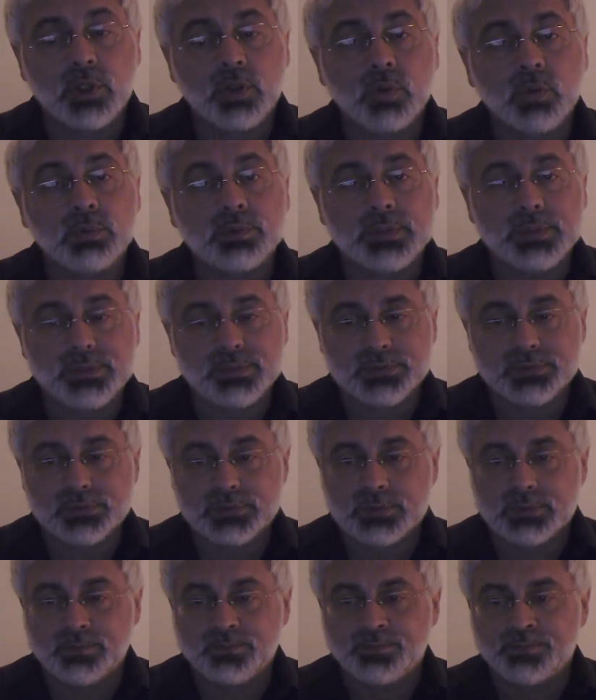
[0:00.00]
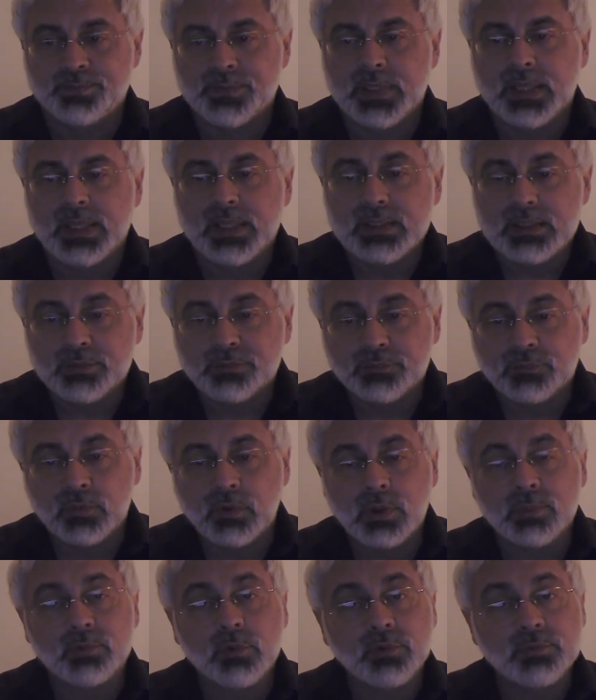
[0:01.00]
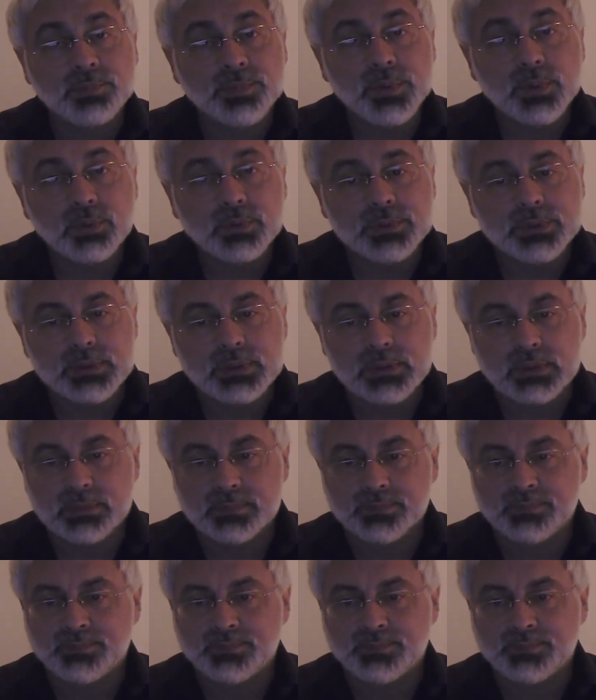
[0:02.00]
goodness in the form of beauty